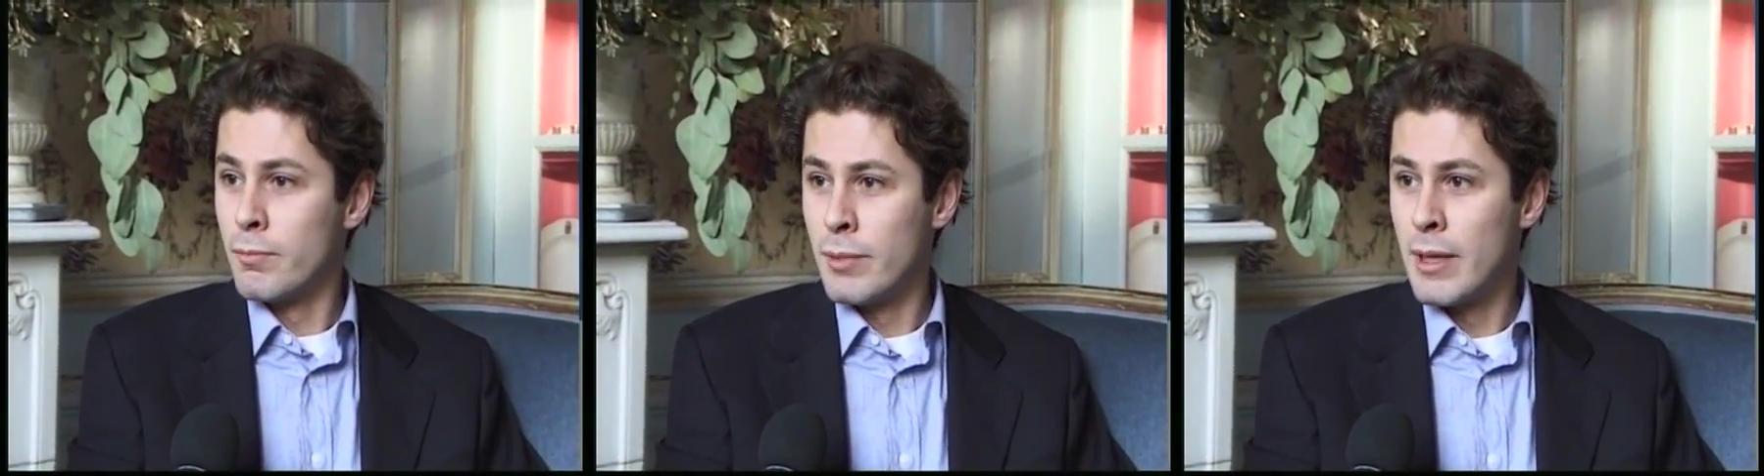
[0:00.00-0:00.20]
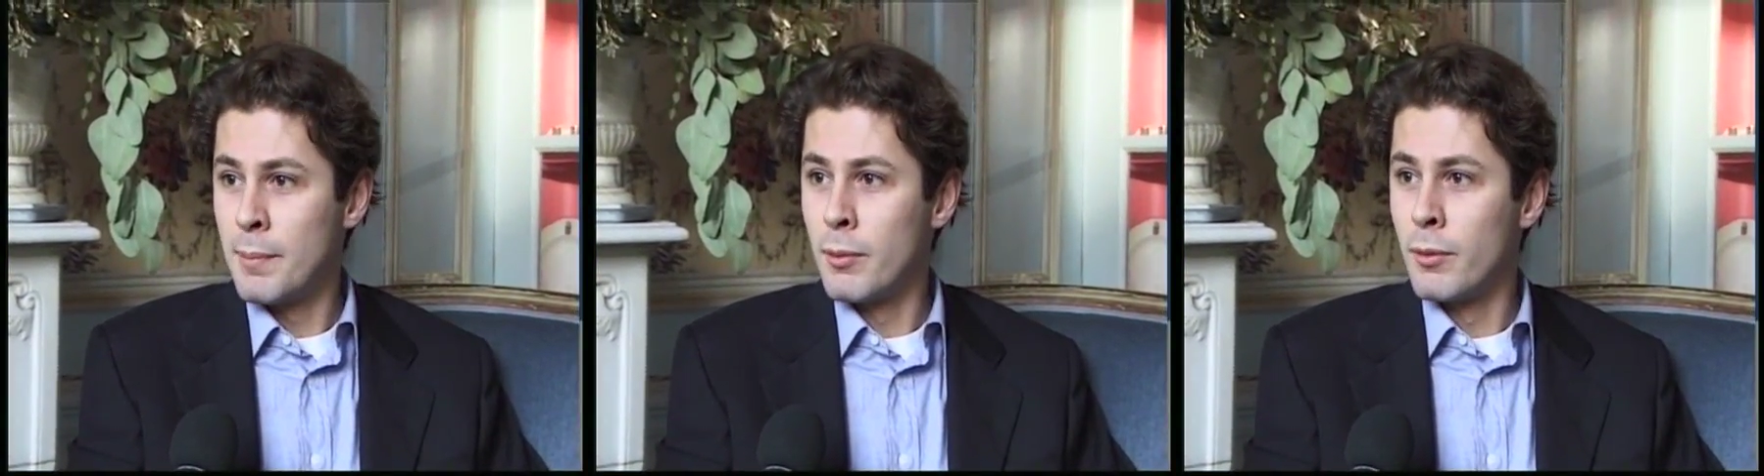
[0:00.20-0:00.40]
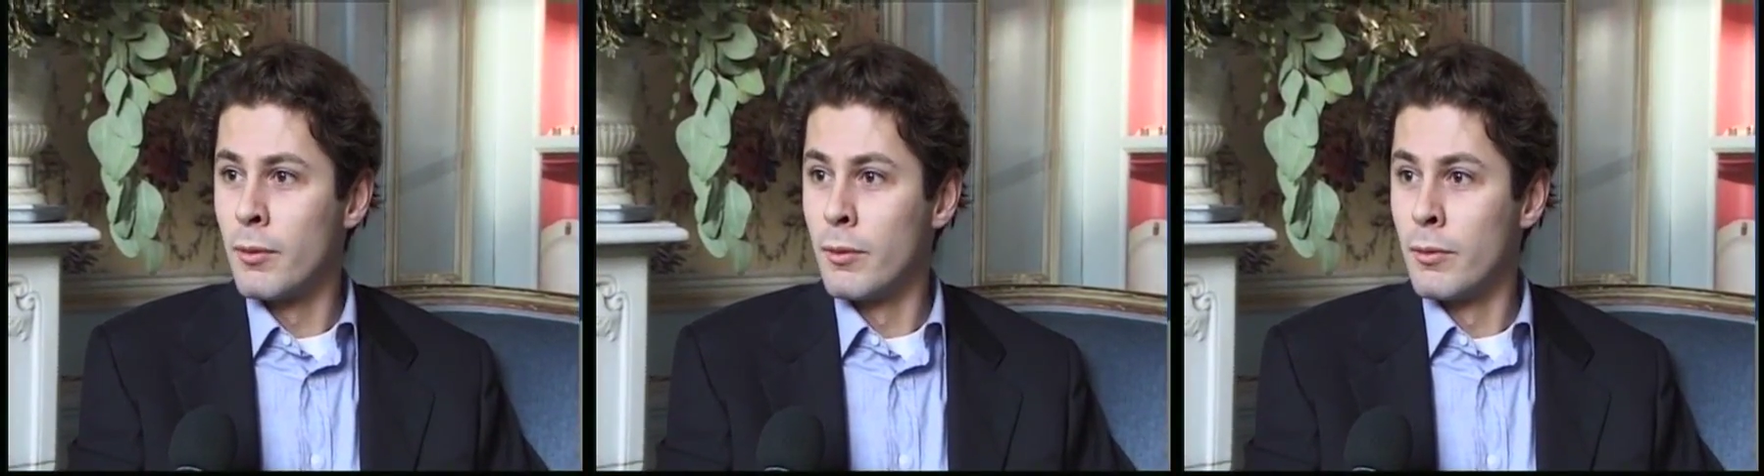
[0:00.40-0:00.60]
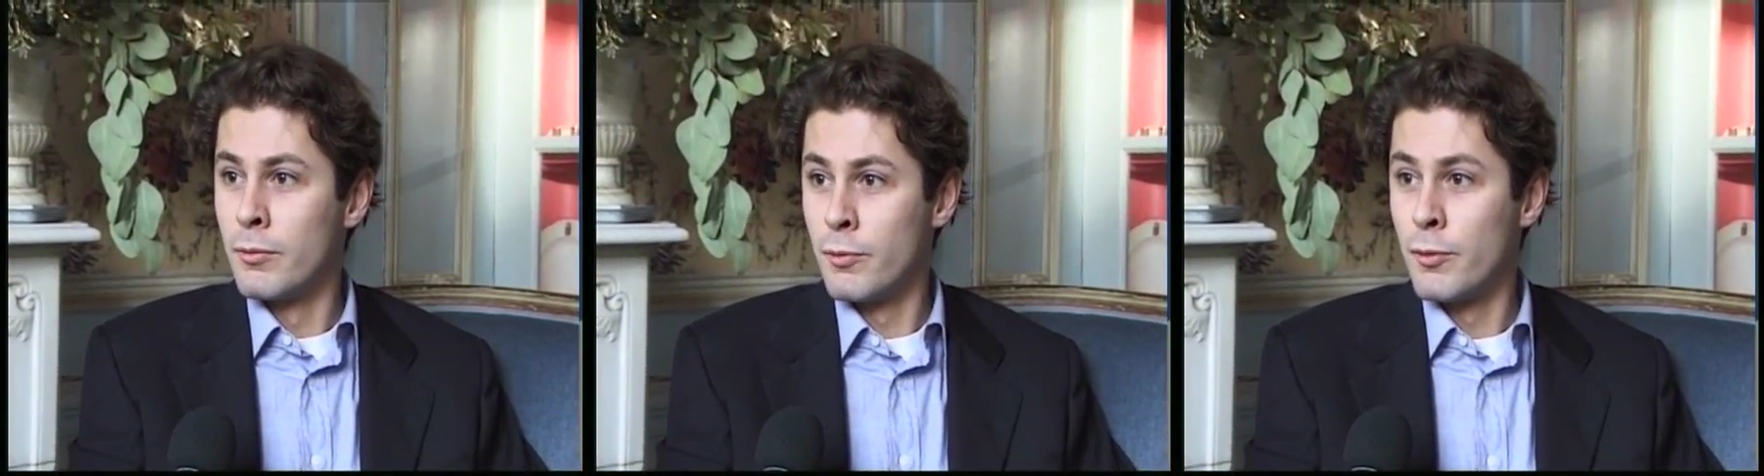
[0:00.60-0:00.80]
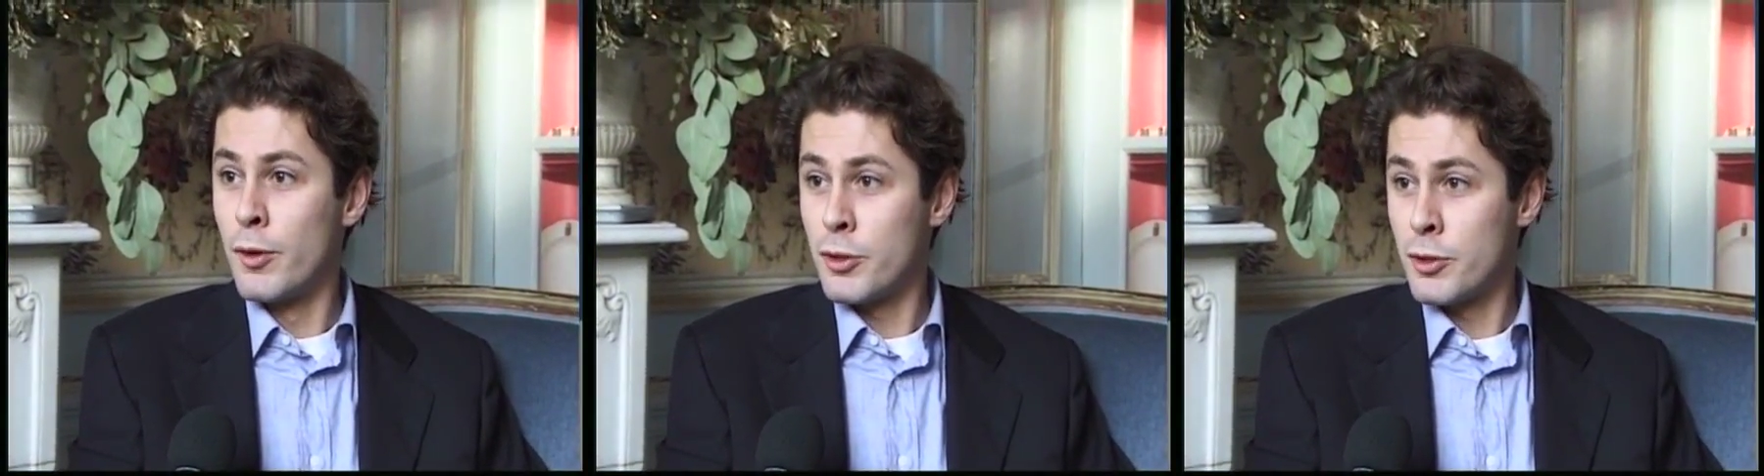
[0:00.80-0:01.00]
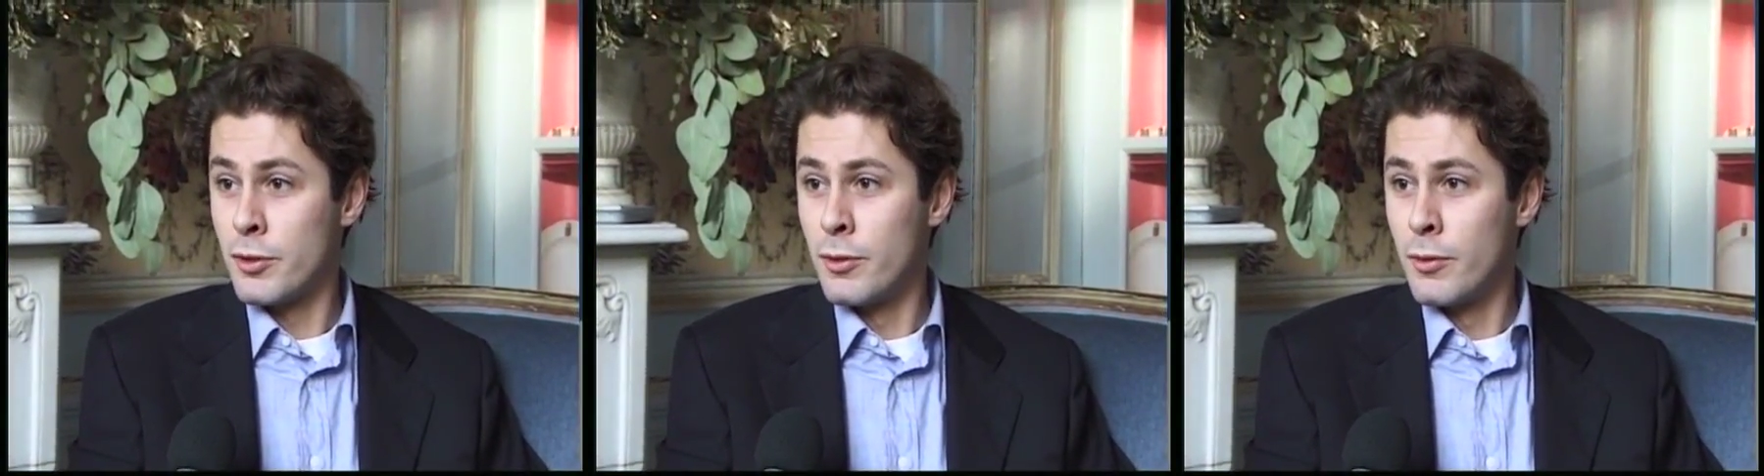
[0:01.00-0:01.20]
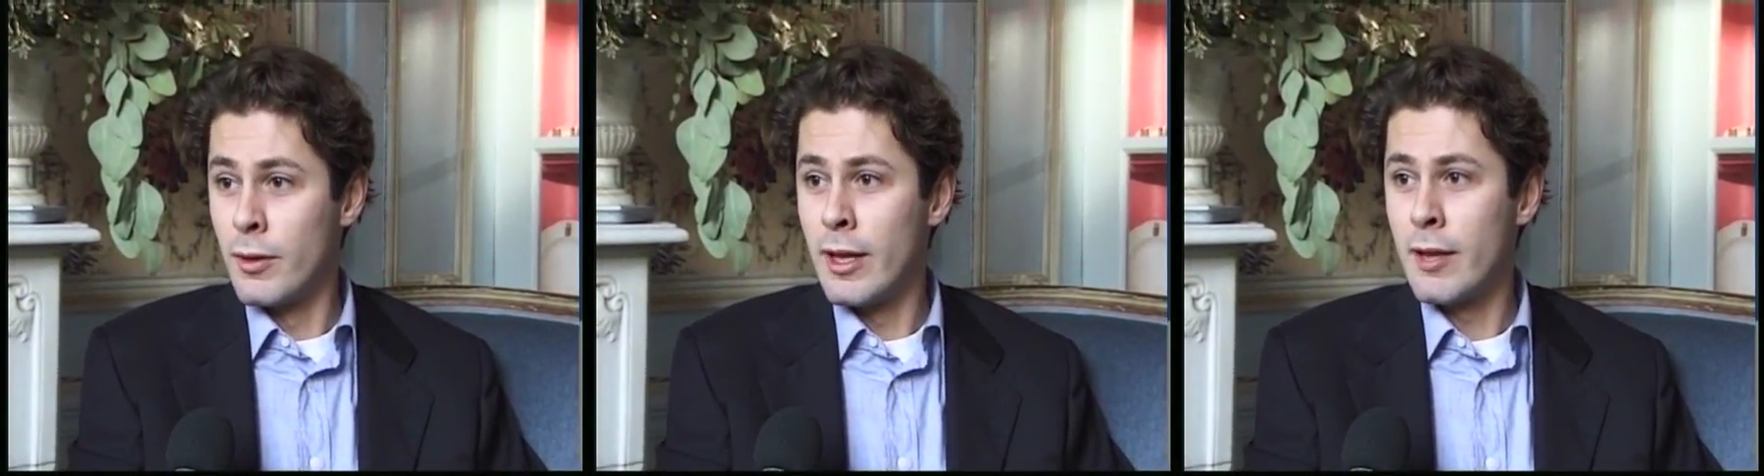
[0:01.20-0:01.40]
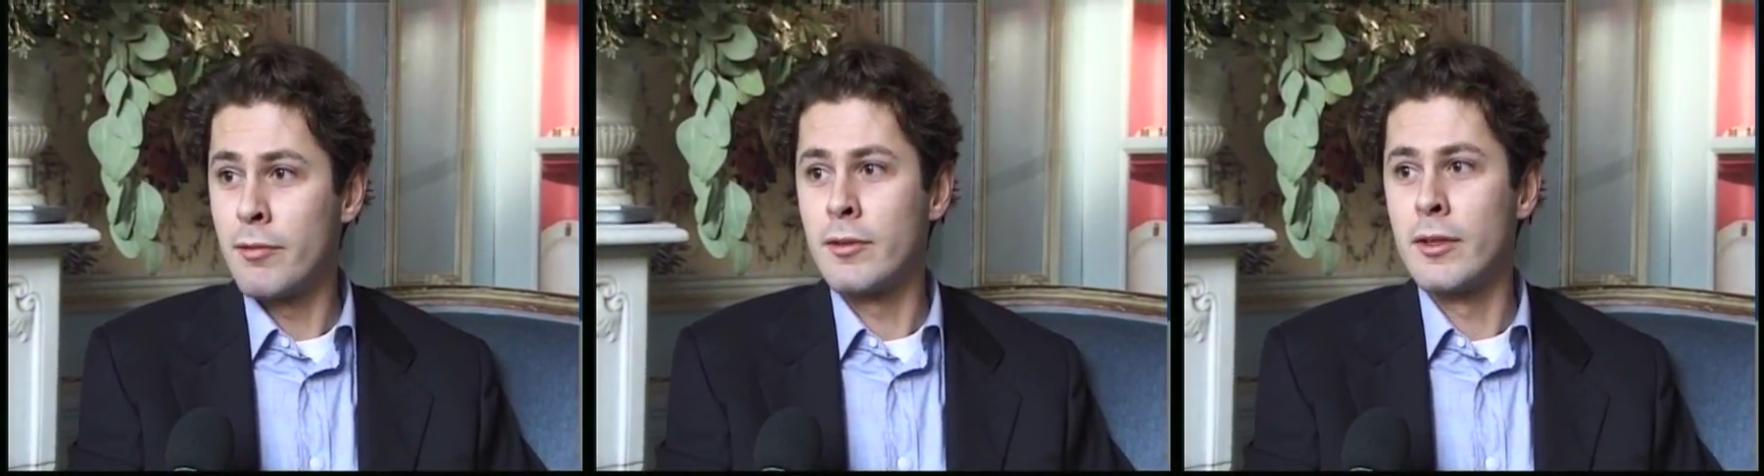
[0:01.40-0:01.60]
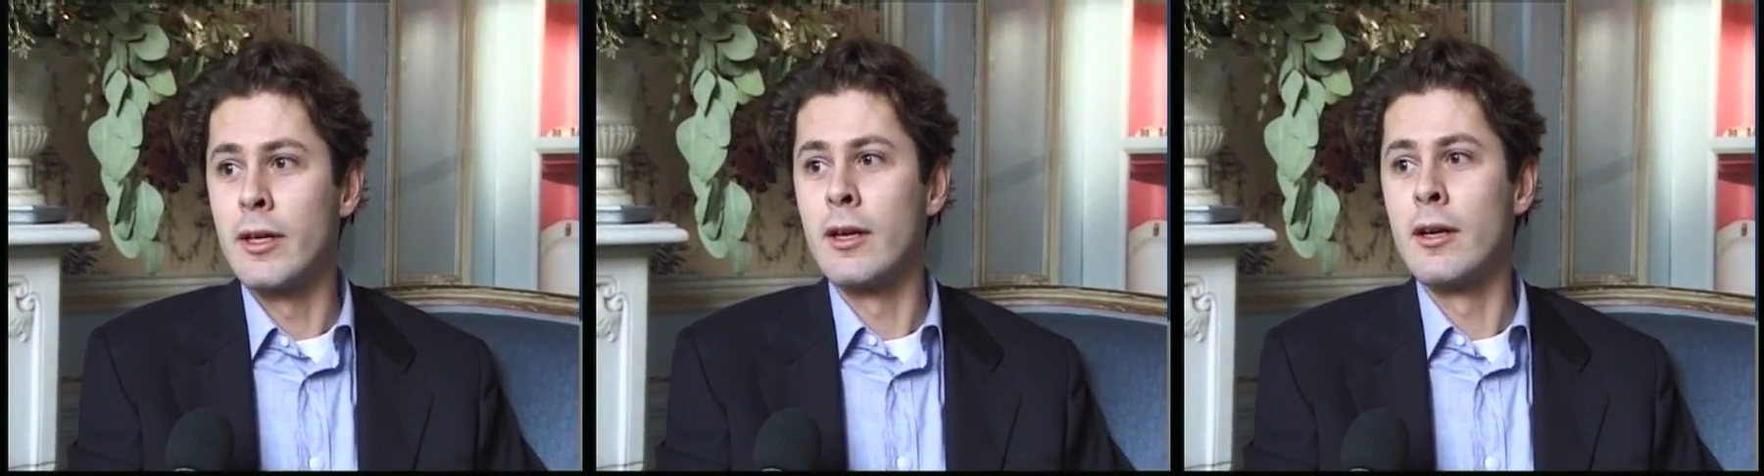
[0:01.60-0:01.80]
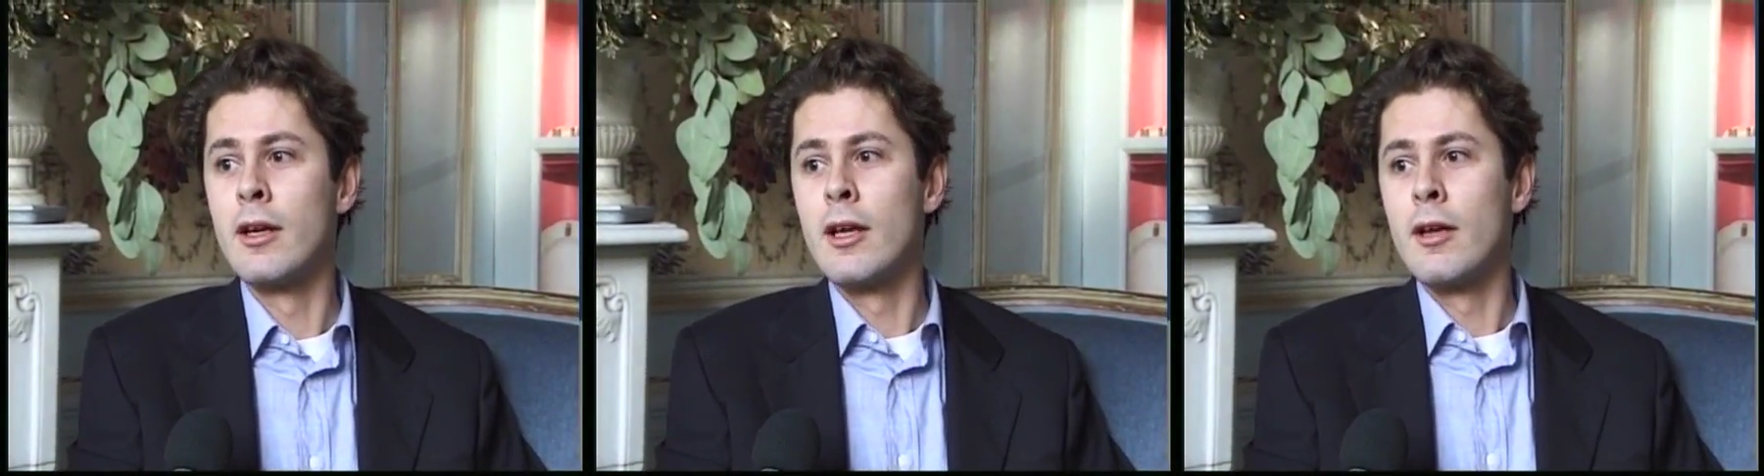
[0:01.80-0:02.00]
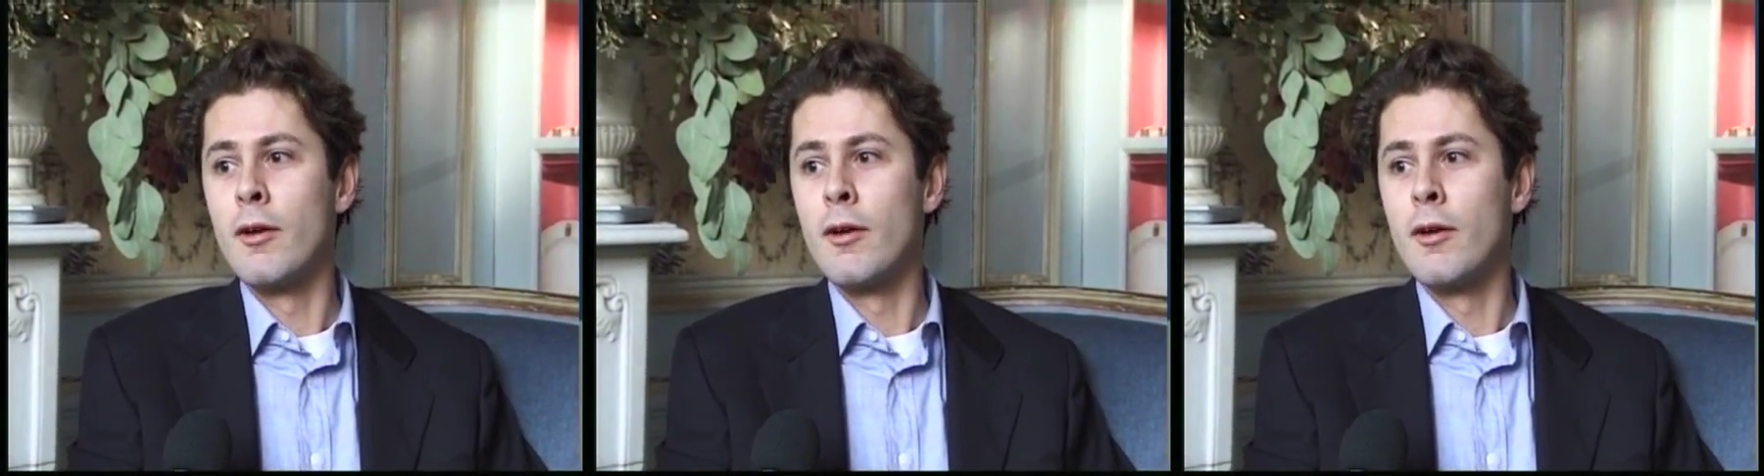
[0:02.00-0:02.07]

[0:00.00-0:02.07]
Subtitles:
person who lived here